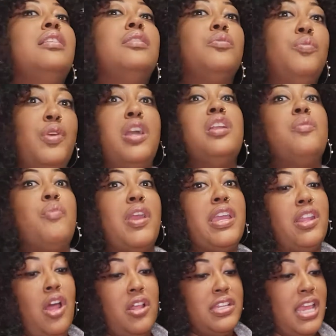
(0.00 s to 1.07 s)
We're going to break
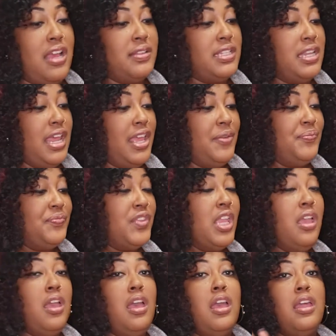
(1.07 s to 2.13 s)
it all down today.
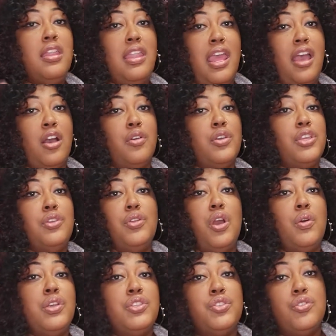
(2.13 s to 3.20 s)
Now,
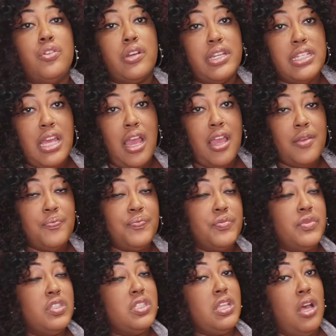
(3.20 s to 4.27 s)
it's story time.
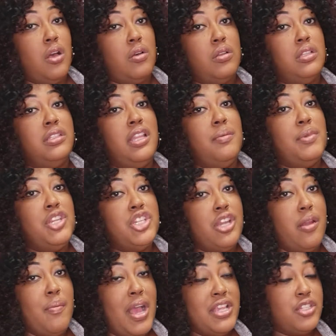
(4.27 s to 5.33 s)
So let me
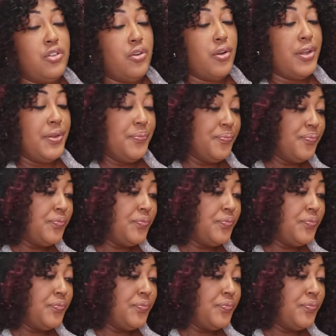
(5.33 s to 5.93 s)
share my story.